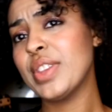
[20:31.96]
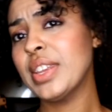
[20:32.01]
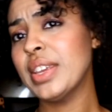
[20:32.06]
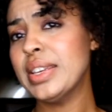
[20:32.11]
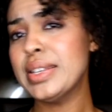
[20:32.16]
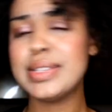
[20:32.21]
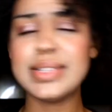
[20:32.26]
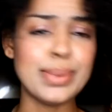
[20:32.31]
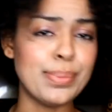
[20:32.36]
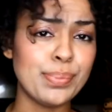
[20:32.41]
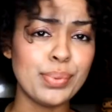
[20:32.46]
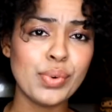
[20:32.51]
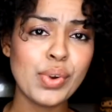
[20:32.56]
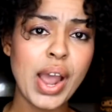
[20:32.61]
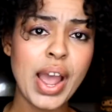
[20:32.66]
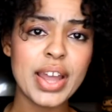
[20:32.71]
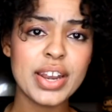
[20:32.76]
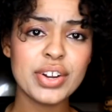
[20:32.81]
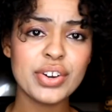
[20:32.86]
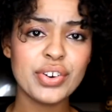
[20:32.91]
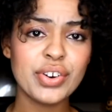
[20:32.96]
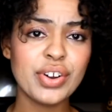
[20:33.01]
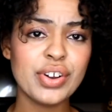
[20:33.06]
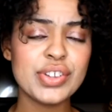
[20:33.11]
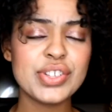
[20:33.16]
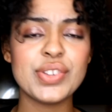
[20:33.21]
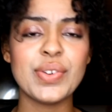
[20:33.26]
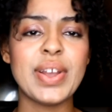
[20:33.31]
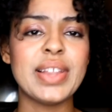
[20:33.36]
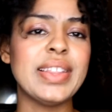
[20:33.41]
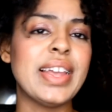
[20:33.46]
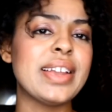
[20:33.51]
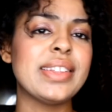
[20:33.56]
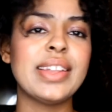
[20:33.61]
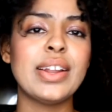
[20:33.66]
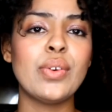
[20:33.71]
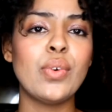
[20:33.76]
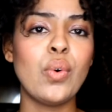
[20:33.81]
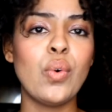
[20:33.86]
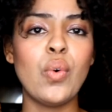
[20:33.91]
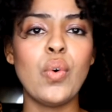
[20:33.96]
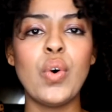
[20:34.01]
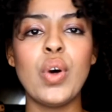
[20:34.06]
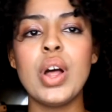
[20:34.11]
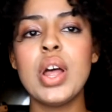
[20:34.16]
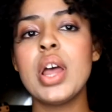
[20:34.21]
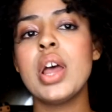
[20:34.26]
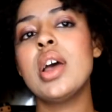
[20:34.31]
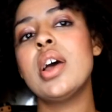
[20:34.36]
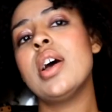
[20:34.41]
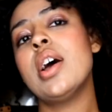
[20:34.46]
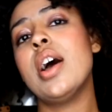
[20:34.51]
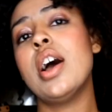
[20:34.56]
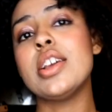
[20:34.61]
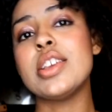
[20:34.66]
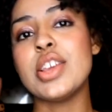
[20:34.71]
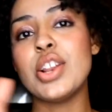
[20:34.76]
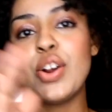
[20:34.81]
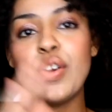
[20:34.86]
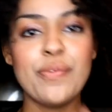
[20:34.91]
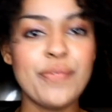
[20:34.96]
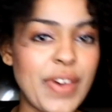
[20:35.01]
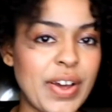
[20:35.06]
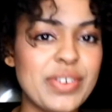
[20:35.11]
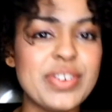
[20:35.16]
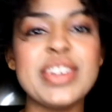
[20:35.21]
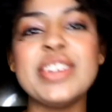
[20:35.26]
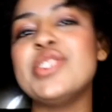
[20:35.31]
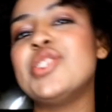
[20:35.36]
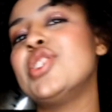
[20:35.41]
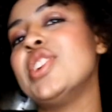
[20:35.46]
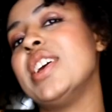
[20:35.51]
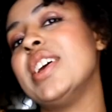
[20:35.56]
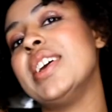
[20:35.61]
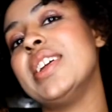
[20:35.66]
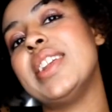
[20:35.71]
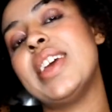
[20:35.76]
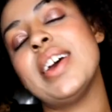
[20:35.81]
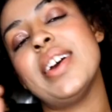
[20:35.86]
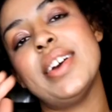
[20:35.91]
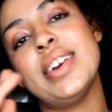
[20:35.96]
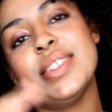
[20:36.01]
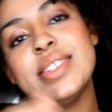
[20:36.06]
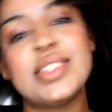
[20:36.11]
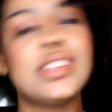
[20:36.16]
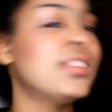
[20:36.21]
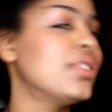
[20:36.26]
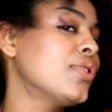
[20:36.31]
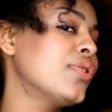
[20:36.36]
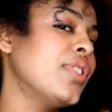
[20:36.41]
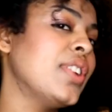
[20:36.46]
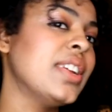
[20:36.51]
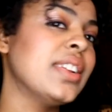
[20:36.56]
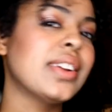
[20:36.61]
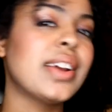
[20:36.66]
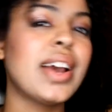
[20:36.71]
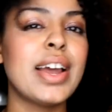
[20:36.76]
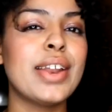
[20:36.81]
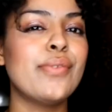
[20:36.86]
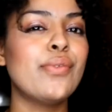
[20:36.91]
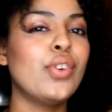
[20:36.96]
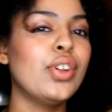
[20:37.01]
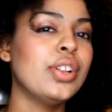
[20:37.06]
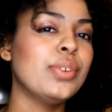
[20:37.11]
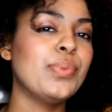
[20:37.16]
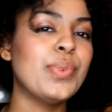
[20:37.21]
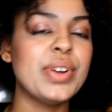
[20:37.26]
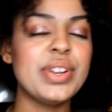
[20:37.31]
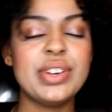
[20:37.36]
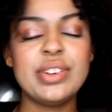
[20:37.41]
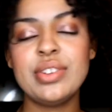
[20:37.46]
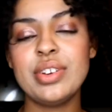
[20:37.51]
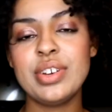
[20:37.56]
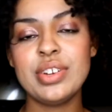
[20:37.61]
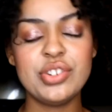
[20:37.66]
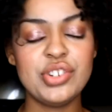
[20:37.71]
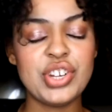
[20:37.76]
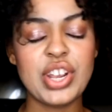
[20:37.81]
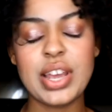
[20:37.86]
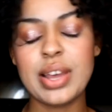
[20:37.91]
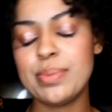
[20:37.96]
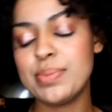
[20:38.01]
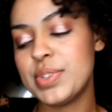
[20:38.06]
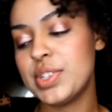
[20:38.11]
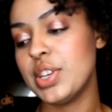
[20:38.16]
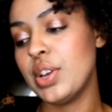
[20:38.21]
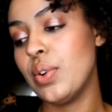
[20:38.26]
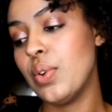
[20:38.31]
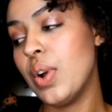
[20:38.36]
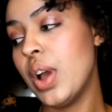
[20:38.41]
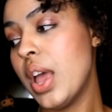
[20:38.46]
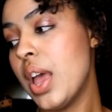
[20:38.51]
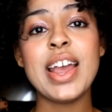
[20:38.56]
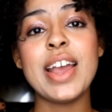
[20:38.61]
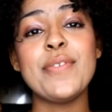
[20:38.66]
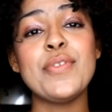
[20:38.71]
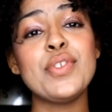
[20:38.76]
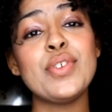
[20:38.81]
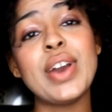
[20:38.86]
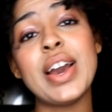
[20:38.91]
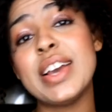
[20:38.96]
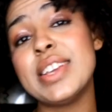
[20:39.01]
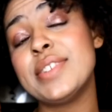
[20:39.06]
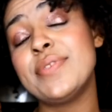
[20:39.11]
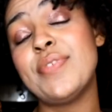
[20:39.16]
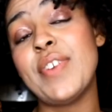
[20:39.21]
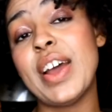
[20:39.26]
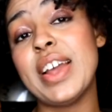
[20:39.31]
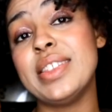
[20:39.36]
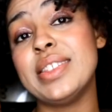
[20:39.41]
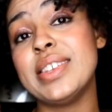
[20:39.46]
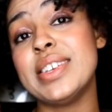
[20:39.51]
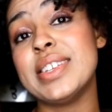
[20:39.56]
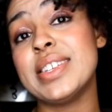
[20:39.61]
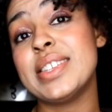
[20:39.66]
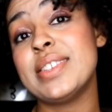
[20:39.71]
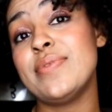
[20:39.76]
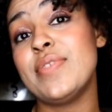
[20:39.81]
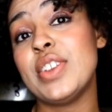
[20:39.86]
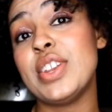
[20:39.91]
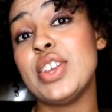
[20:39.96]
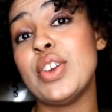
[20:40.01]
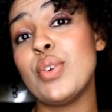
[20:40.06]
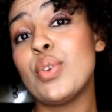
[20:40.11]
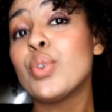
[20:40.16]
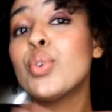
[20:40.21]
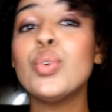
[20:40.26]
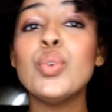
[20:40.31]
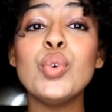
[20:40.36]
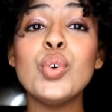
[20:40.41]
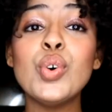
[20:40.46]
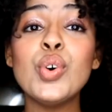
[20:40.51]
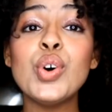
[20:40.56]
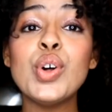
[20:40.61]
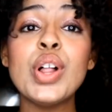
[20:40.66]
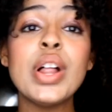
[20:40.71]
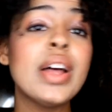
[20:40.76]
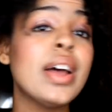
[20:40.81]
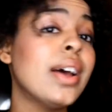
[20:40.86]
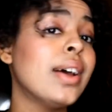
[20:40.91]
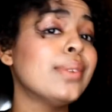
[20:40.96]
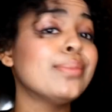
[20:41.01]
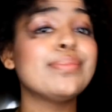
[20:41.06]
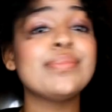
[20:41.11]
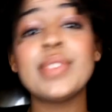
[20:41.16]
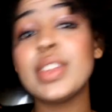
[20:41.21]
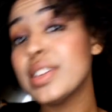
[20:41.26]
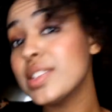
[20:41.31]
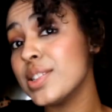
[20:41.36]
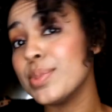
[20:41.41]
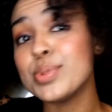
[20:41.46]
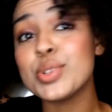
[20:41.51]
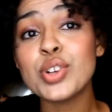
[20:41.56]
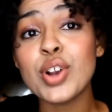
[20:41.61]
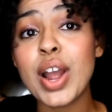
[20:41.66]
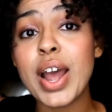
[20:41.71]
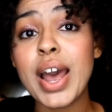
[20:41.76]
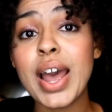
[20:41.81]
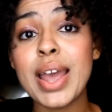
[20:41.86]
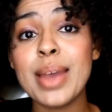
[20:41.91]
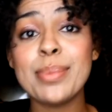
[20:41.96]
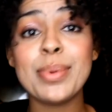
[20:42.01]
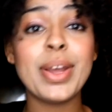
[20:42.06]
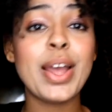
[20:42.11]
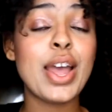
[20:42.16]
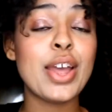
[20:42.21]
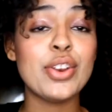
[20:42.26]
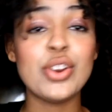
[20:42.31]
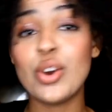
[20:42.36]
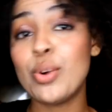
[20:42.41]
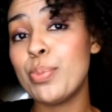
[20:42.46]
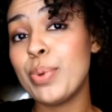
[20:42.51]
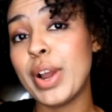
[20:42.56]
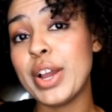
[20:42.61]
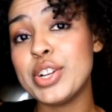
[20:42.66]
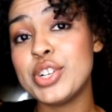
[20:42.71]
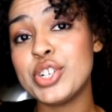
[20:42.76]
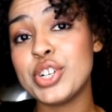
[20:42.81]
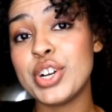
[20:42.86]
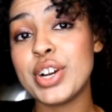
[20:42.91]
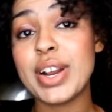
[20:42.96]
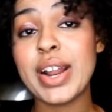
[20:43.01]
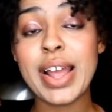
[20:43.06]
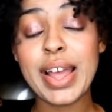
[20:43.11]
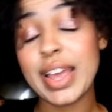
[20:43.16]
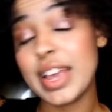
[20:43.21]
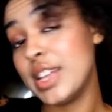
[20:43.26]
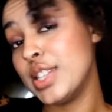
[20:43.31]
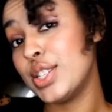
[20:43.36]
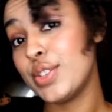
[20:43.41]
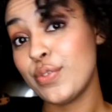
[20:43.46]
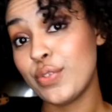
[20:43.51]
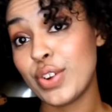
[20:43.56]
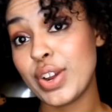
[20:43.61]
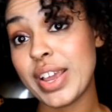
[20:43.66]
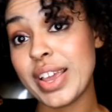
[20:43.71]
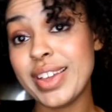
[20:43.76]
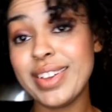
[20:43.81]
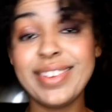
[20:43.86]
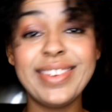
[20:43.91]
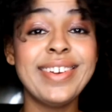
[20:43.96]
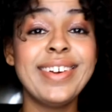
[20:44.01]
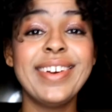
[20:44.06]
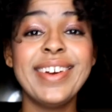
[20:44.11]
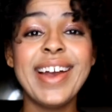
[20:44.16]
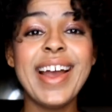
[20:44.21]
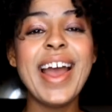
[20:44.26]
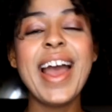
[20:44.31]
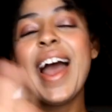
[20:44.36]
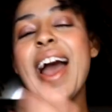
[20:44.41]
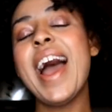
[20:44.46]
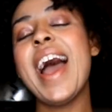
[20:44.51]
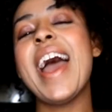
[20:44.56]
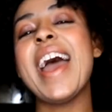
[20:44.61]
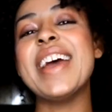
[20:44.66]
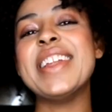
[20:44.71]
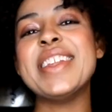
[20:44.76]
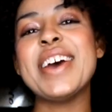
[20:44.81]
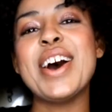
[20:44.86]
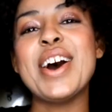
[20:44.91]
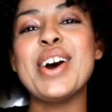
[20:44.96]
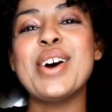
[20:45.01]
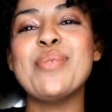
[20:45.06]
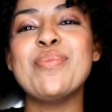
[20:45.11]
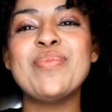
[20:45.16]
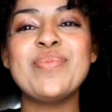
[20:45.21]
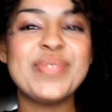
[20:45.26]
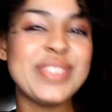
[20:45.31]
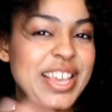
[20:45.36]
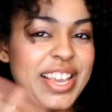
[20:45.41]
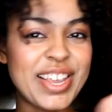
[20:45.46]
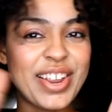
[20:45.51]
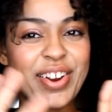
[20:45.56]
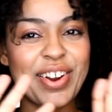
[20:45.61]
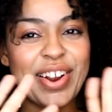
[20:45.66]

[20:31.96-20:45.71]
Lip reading: simple kind of girl. So I like that whole, you know, foundation and sunscreen kind of all in one jam. So if you guys find this video cool, subscribe, no pressure, it's free. And take care